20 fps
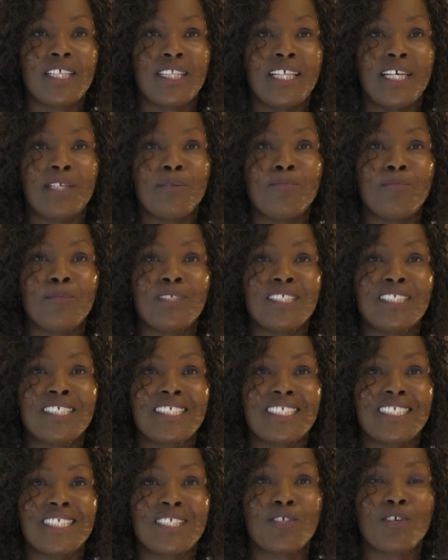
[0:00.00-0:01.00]
That
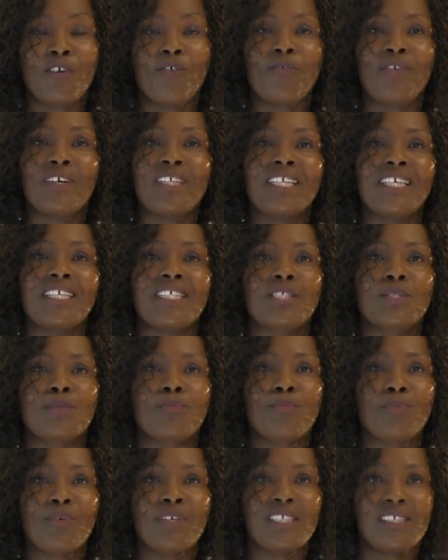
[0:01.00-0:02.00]
means your father is
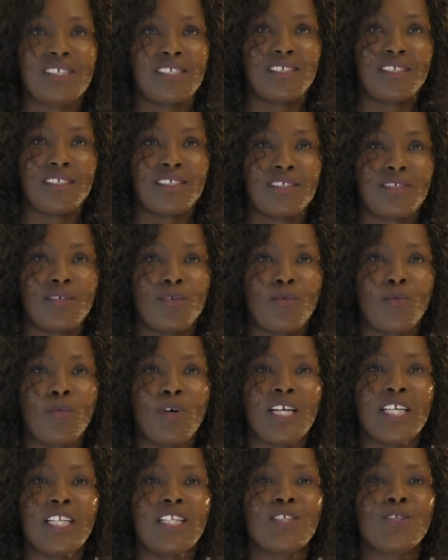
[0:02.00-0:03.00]
present
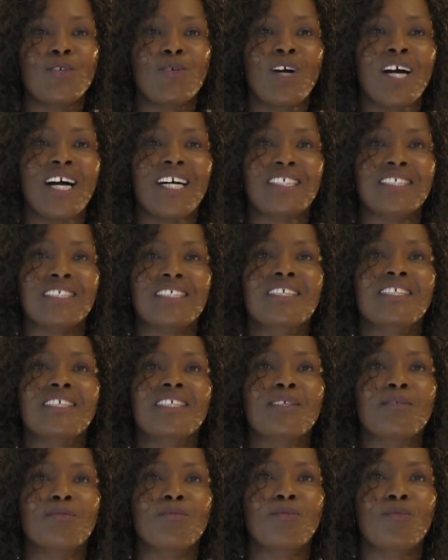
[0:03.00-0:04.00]
while you are asking
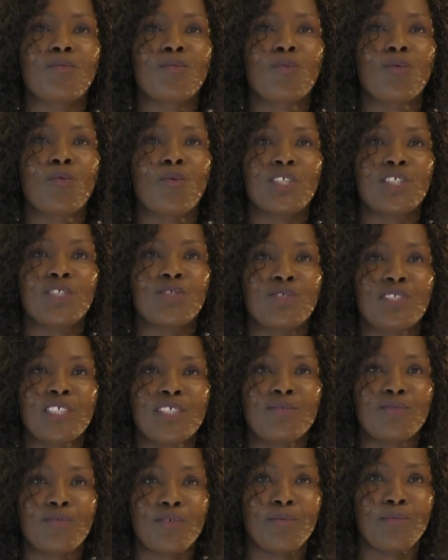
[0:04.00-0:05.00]
him what you
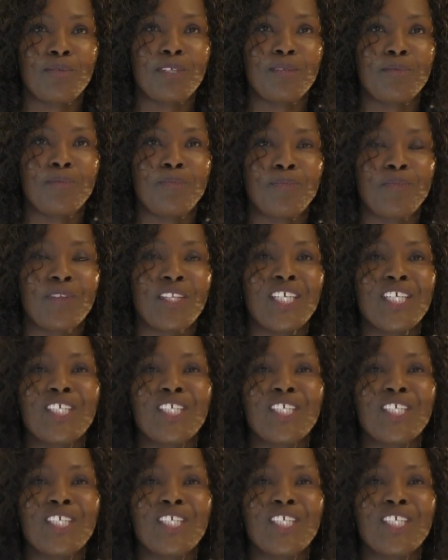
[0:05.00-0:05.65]
need from him.